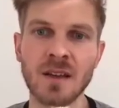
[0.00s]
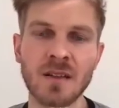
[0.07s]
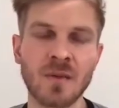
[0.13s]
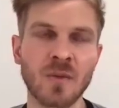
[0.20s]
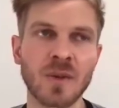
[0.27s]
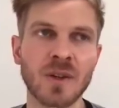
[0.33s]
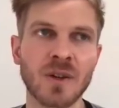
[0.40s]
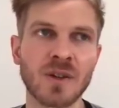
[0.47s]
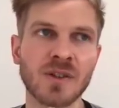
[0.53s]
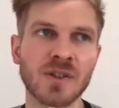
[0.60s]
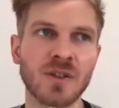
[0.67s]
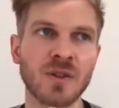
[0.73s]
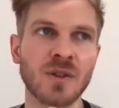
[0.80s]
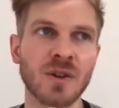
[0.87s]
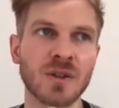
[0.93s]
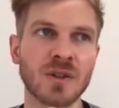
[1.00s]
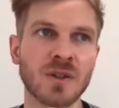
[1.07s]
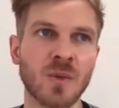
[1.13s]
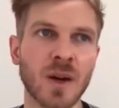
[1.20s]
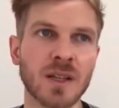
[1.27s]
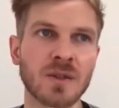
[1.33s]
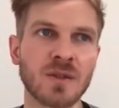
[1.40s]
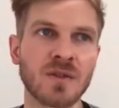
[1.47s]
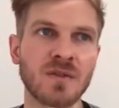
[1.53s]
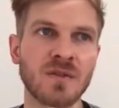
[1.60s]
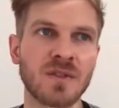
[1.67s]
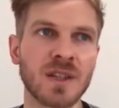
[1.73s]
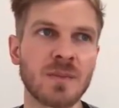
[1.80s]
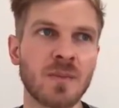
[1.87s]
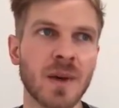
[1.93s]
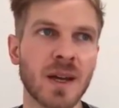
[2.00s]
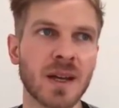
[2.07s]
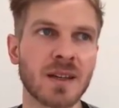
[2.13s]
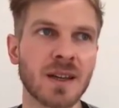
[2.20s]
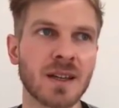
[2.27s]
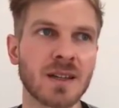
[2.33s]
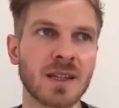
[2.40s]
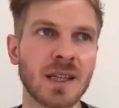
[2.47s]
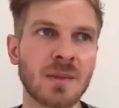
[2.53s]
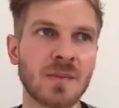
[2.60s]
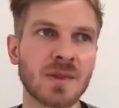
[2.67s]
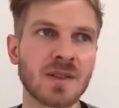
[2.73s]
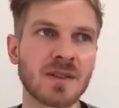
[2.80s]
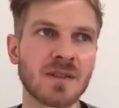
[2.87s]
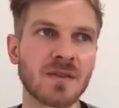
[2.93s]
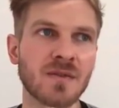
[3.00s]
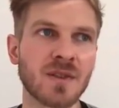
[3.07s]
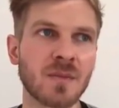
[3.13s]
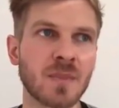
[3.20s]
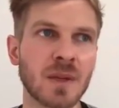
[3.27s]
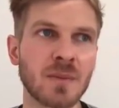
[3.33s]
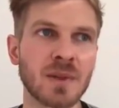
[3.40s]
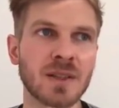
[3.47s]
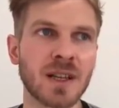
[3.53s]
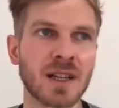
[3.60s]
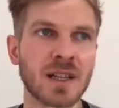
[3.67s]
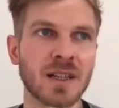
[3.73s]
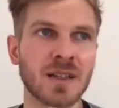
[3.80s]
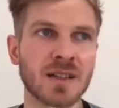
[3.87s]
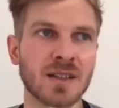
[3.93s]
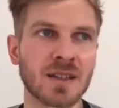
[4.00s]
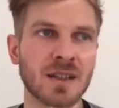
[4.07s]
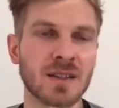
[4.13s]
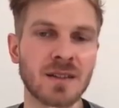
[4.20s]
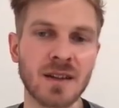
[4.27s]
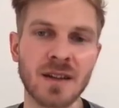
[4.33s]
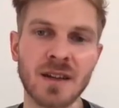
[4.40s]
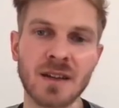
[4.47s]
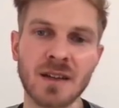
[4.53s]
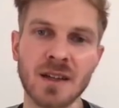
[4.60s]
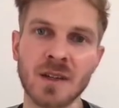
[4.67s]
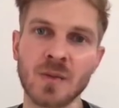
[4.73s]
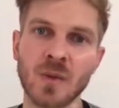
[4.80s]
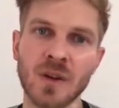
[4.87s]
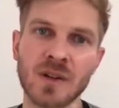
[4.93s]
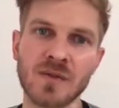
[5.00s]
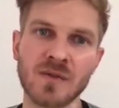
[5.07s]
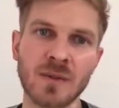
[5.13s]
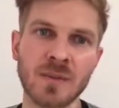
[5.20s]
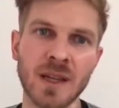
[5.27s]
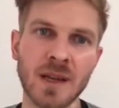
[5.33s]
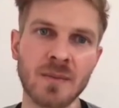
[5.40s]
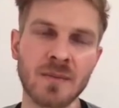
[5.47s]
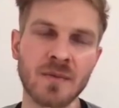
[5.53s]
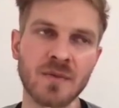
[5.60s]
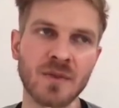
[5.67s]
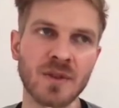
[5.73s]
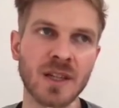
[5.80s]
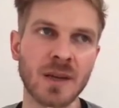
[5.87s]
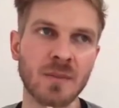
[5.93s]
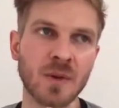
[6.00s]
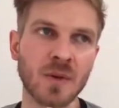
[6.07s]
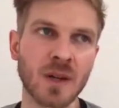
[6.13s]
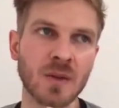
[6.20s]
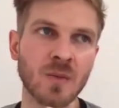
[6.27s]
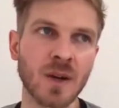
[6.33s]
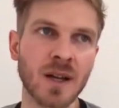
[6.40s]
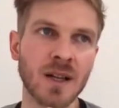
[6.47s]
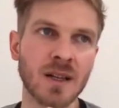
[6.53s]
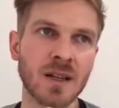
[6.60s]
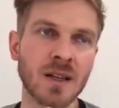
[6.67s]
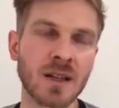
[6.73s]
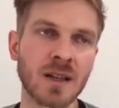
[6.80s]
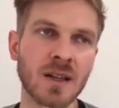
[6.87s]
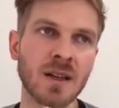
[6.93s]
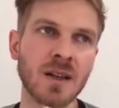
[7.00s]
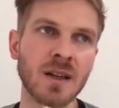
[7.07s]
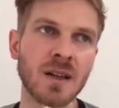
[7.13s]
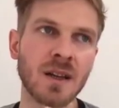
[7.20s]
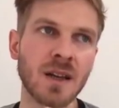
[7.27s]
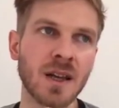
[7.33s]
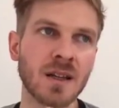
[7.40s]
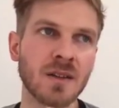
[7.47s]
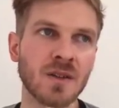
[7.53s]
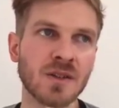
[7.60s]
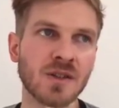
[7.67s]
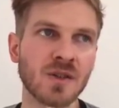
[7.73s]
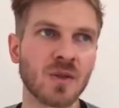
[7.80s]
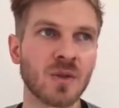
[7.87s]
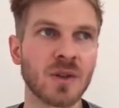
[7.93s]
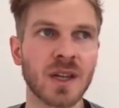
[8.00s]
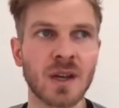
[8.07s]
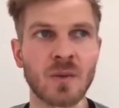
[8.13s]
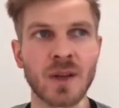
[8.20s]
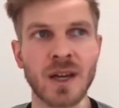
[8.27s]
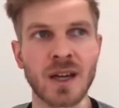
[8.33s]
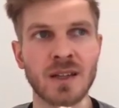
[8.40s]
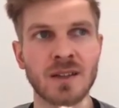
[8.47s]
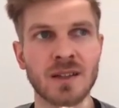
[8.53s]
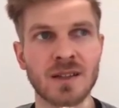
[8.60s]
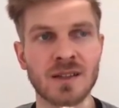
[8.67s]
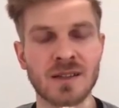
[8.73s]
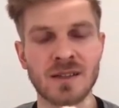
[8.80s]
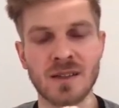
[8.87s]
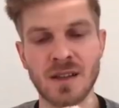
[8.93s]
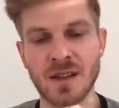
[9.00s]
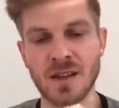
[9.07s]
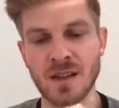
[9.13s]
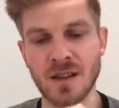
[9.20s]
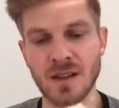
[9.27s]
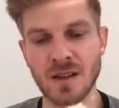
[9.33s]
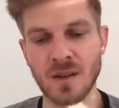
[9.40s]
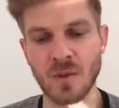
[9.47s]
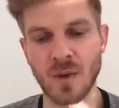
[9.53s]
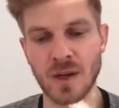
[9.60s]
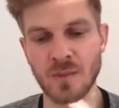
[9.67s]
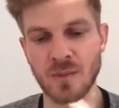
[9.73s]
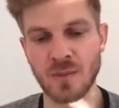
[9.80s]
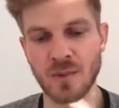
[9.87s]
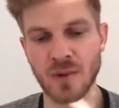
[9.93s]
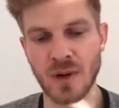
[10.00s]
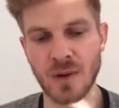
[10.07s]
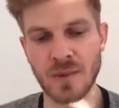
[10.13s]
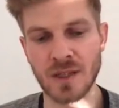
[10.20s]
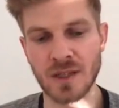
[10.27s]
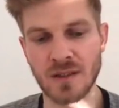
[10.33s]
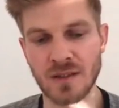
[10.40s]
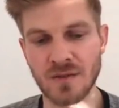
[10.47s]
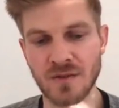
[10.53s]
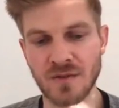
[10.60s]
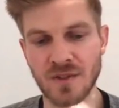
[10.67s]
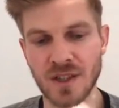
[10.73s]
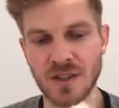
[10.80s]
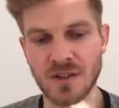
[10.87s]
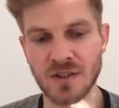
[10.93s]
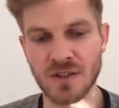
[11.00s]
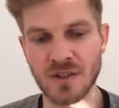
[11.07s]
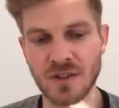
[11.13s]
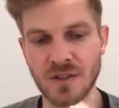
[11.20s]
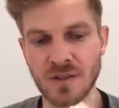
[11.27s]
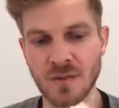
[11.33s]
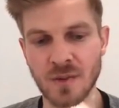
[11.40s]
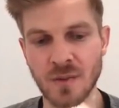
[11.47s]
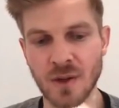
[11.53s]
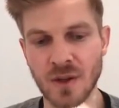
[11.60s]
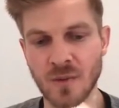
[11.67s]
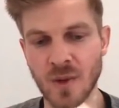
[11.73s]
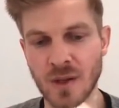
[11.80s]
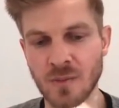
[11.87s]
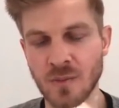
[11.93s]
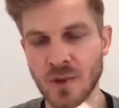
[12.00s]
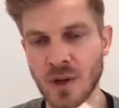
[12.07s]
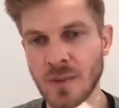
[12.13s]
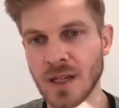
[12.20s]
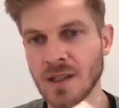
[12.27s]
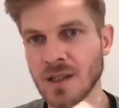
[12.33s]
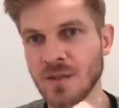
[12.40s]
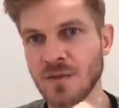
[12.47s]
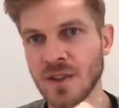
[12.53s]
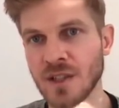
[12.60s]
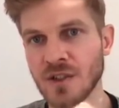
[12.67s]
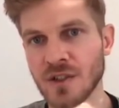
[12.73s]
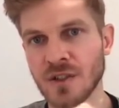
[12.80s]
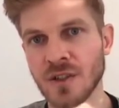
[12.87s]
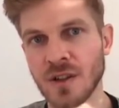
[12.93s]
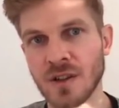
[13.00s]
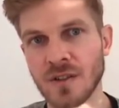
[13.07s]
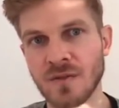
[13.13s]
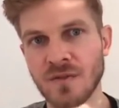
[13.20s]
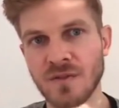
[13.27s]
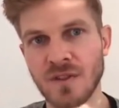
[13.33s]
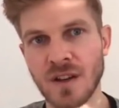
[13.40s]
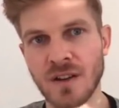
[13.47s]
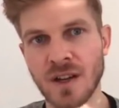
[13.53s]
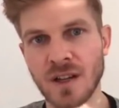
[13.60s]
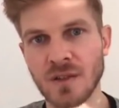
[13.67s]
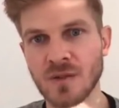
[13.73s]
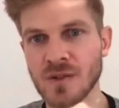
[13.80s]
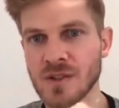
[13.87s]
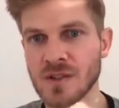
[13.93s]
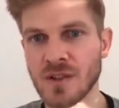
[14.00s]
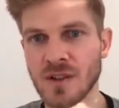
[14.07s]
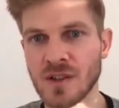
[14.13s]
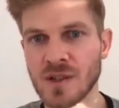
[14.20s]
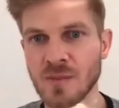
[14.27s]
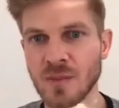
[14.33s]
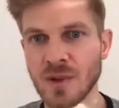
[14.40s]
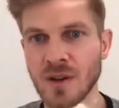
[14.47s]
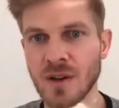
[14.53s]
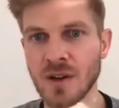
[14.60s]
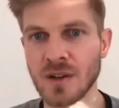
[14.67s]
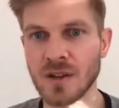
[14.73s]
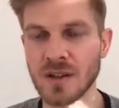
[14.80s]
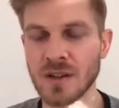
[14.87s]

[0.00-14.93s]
we also got quite good feedback at NIPS from people telling us that it works for them quite well. And also, we had this quite prominent feature. We were quite prominently featured on Ferenc Husar's blog.